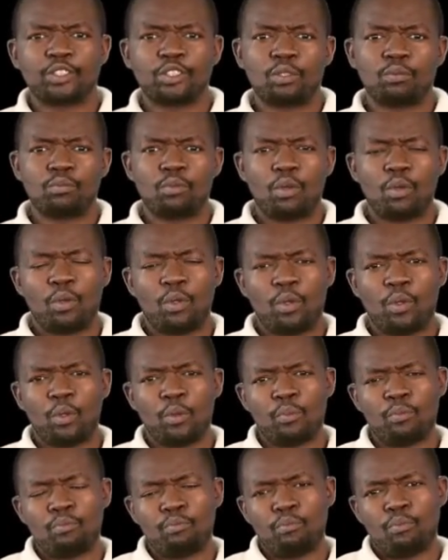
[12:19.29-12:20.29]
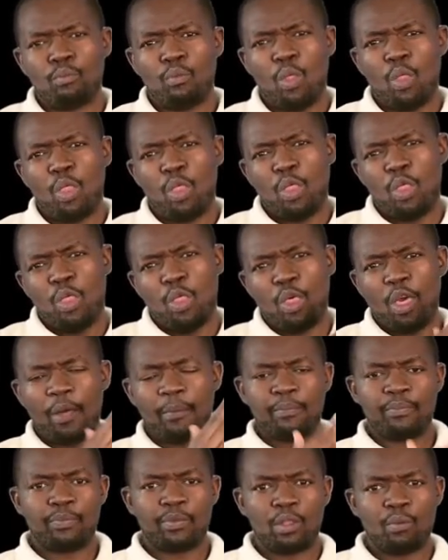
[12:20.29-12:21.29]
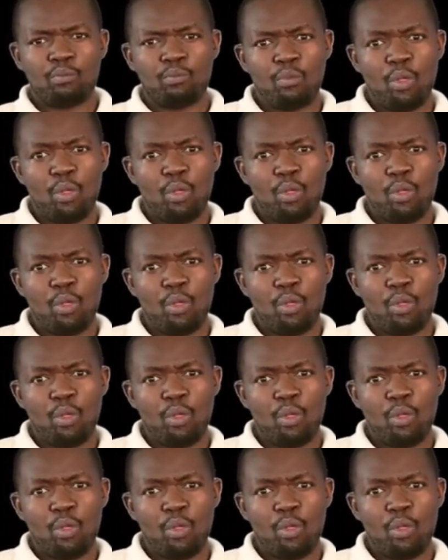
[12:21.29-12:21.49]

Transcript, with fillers: smoothness and